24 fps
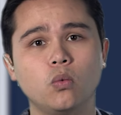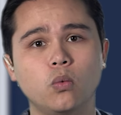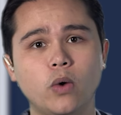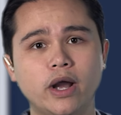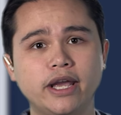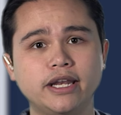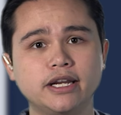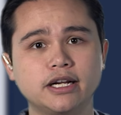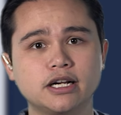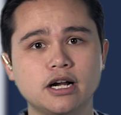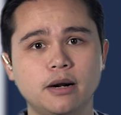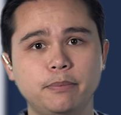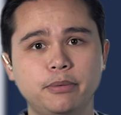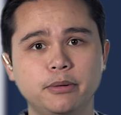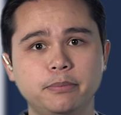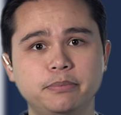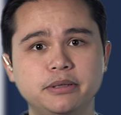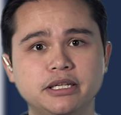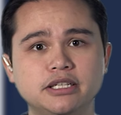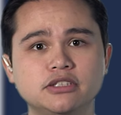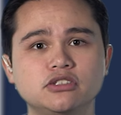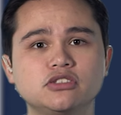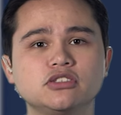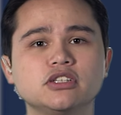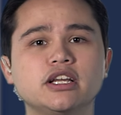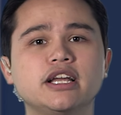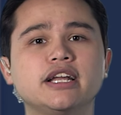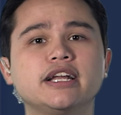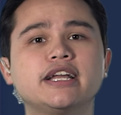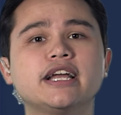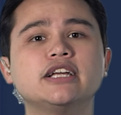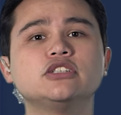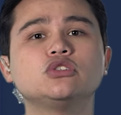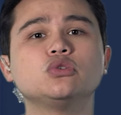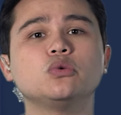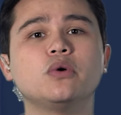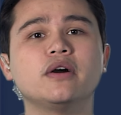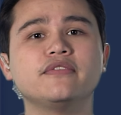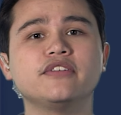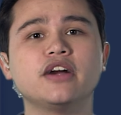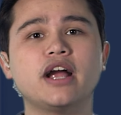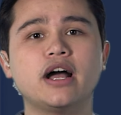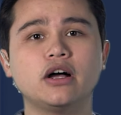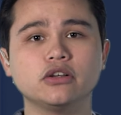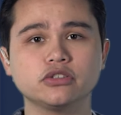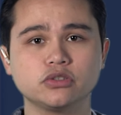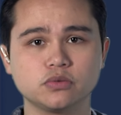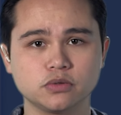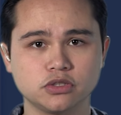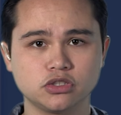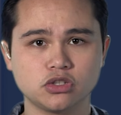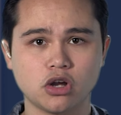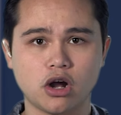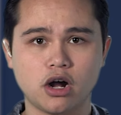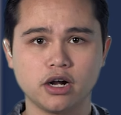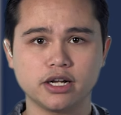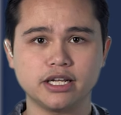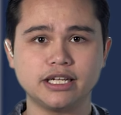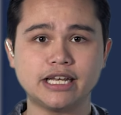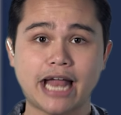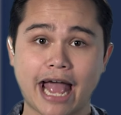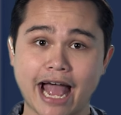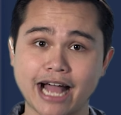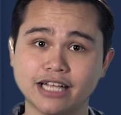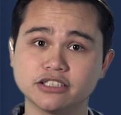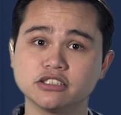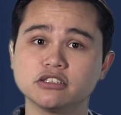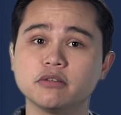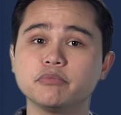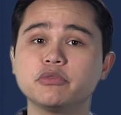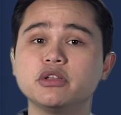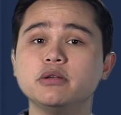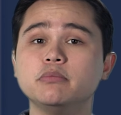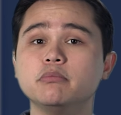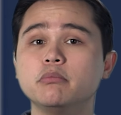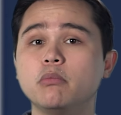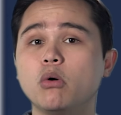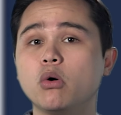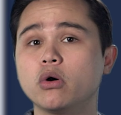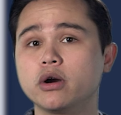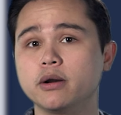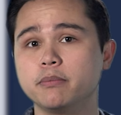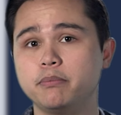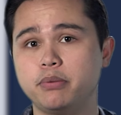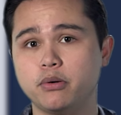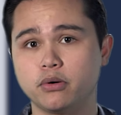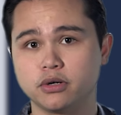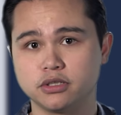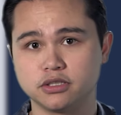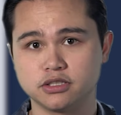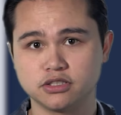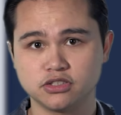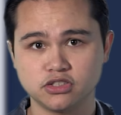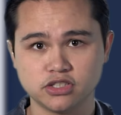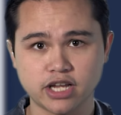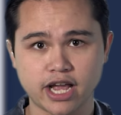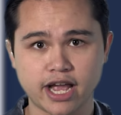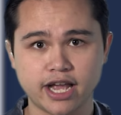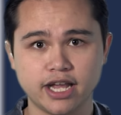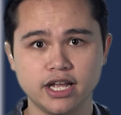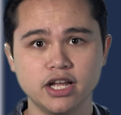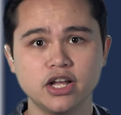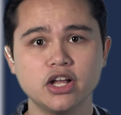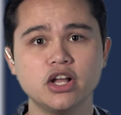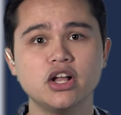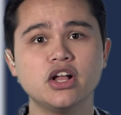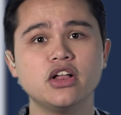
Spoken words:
wait a couple beats in case whoever else was talking had something more important to say,